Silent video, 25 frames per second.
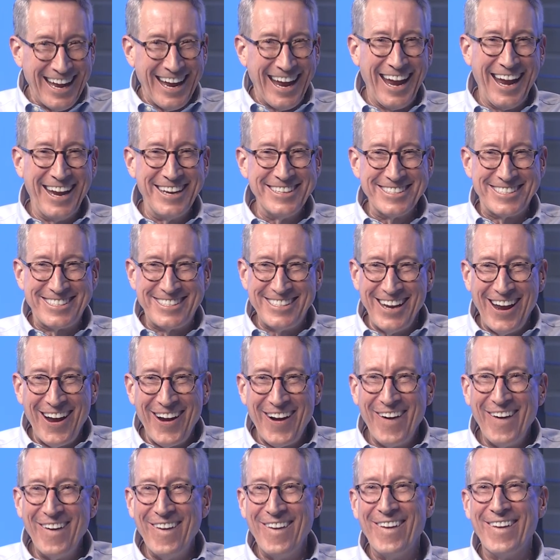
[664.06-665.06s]
And
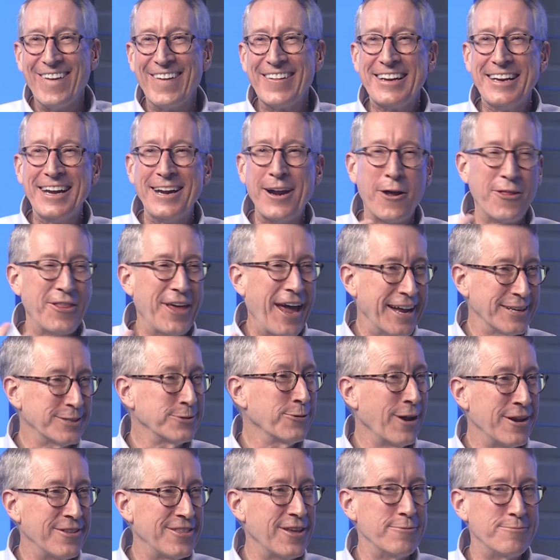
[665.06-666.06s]
so, you know, that's
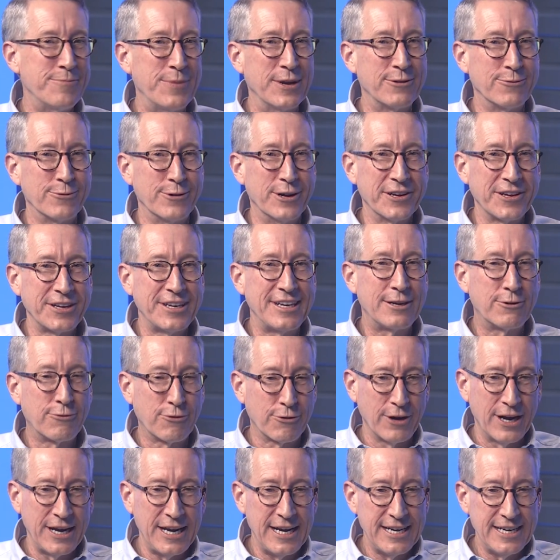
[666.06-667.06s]
why they've been really
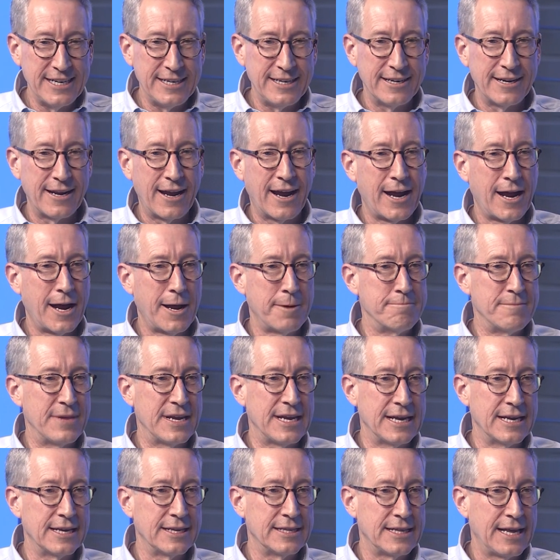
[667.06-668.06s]
great
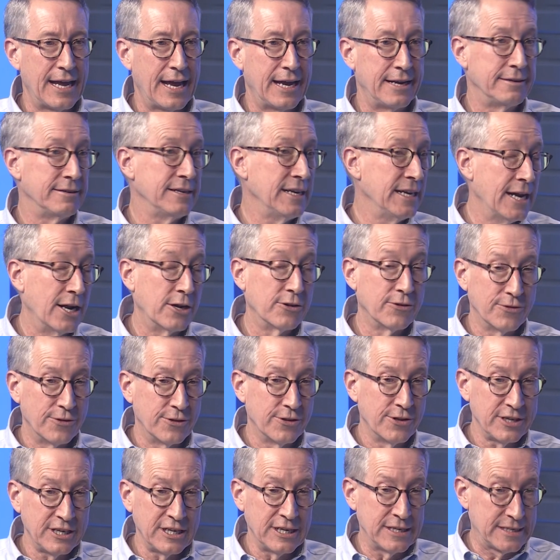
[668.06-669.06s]
in that, you know,
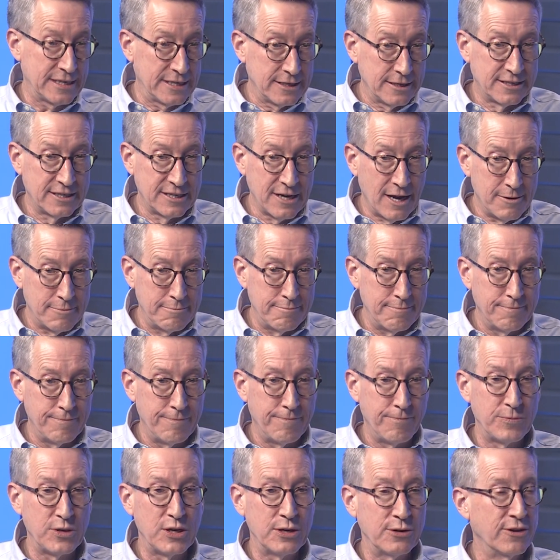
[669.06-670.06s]
look at some
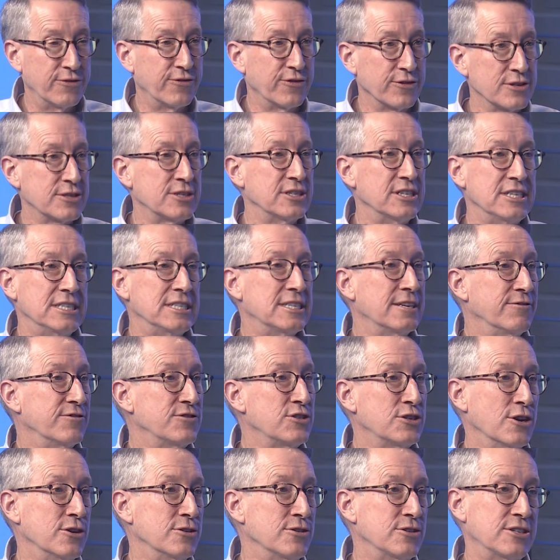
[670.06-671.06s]
universities have
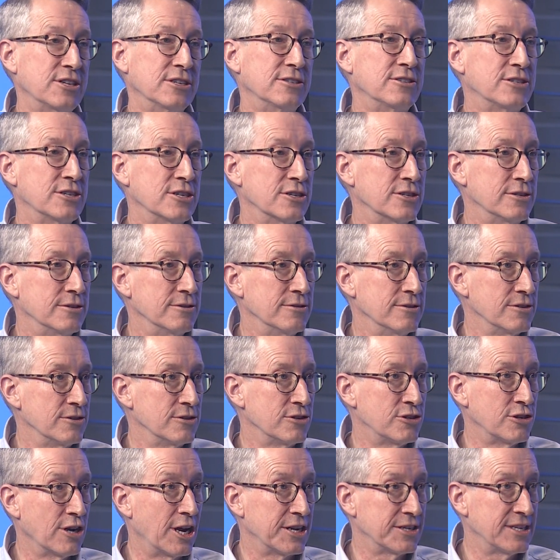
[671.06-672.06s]
chosen to
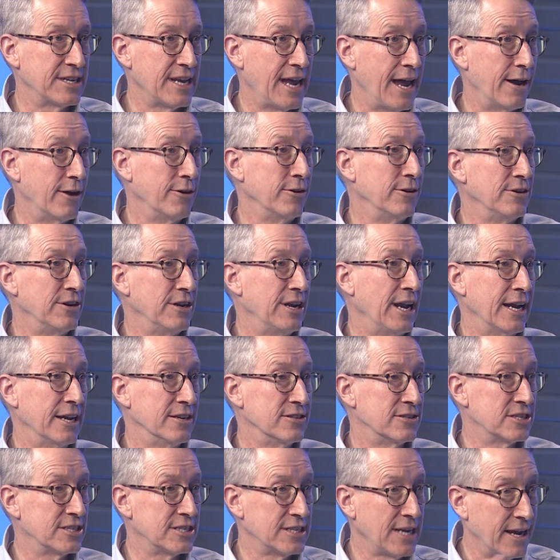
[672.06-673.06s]
shut down
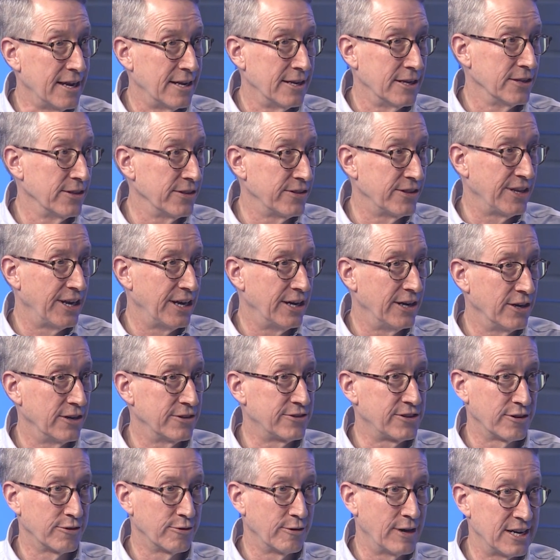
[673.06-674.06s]
and sell their
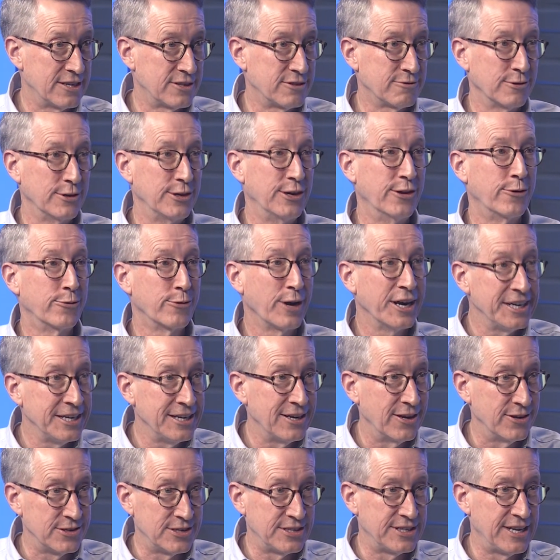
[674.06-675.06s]
terrestrial
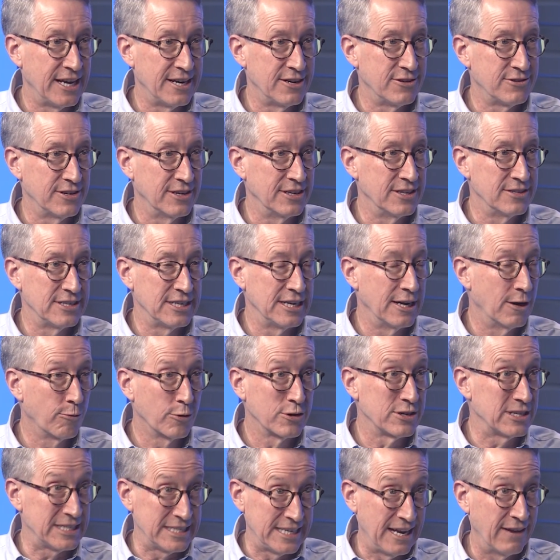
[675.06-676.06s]
radio stations. You know, we're
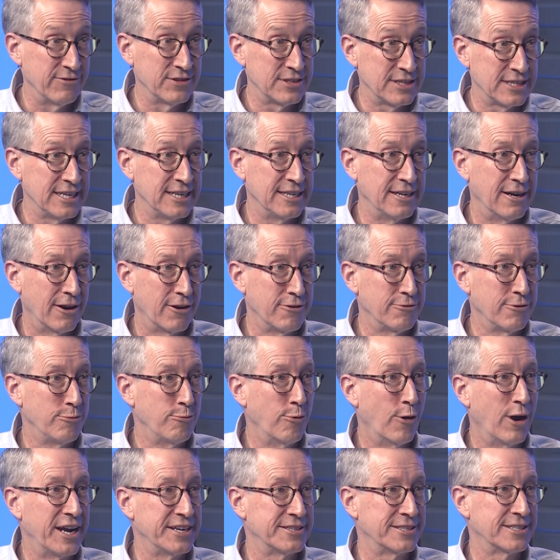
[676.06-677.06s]
a 1,700
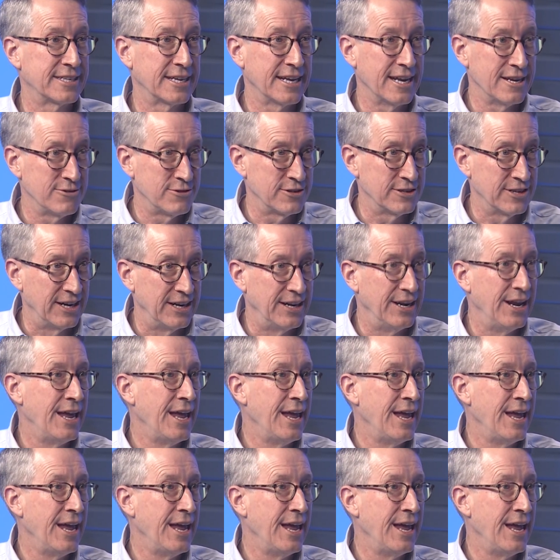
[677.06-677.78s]
watt station.